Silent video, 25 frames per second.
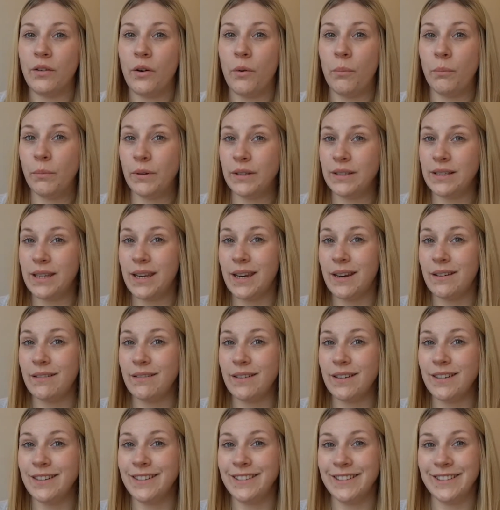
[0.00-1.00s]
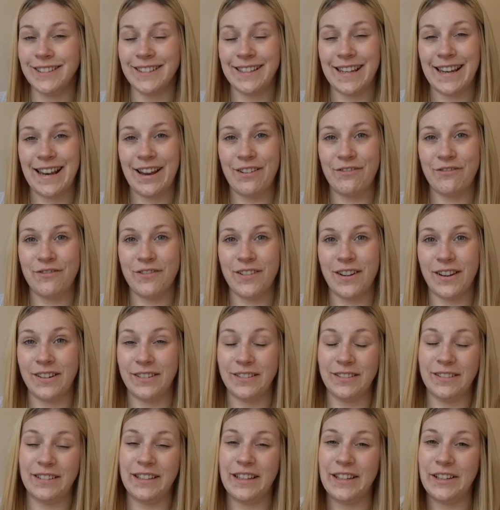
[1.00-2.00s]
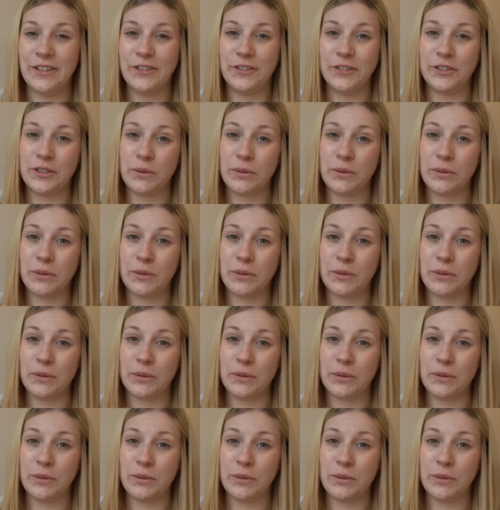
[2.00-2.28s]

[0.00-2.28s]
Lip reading: on materials and